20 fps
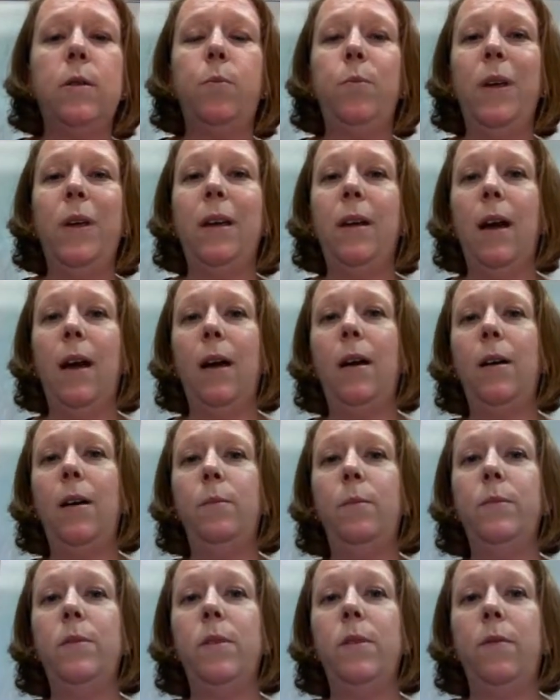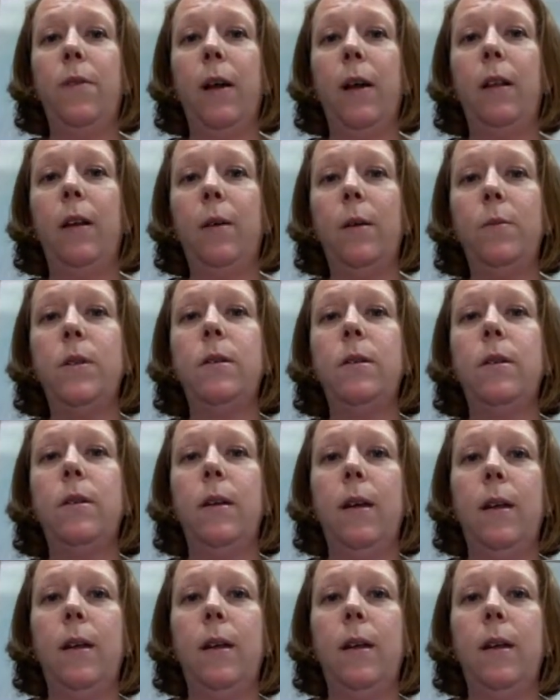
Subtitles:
become developed